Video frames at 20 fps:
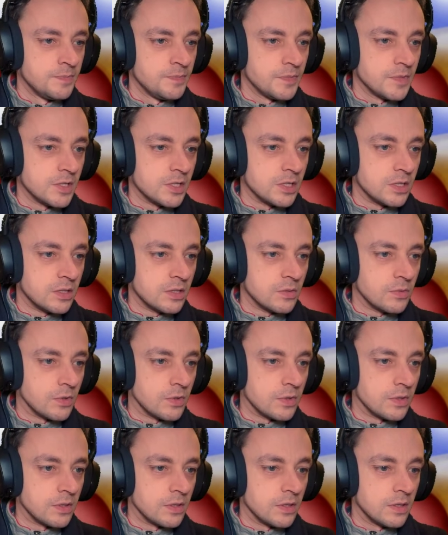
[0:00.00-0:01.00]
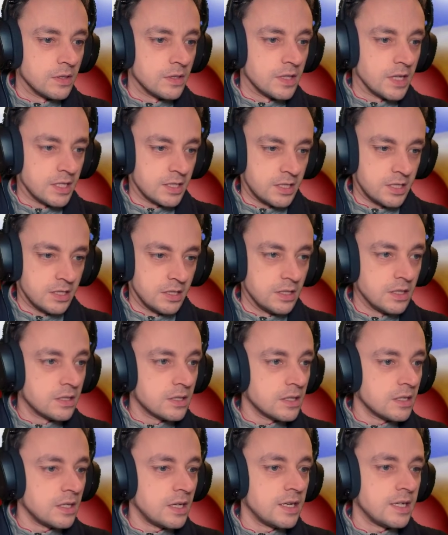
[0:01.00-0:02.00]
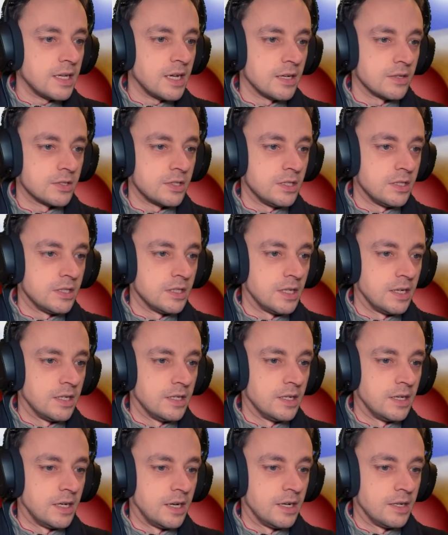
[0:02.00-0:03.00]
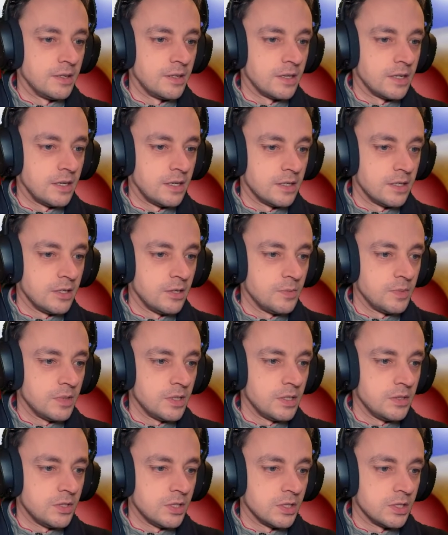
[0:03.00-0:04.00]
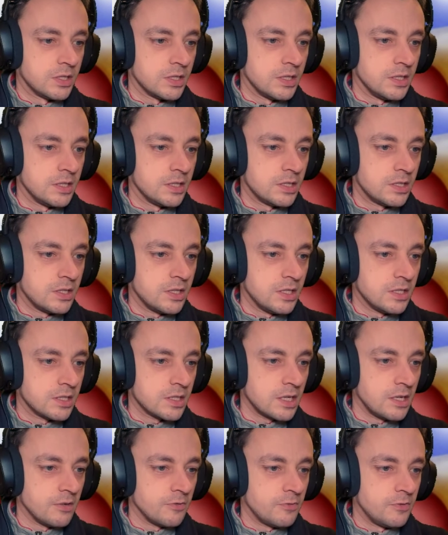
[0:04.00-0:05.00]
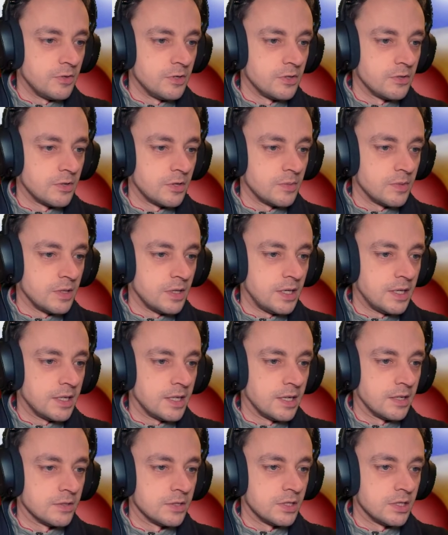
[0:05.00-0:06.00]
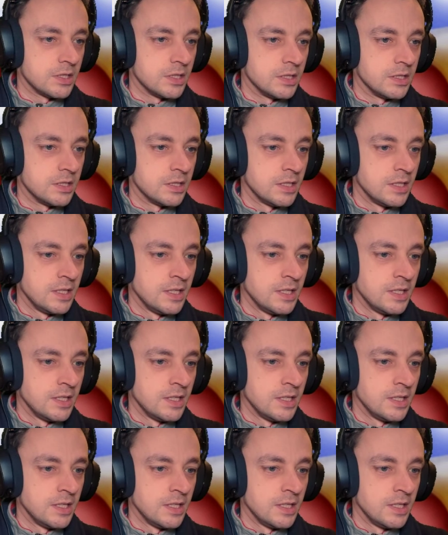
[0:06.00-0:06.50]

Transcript: There's another one. That's another lighthouse design. I can't help but notice. It's like further up the lighthouse, isn't it?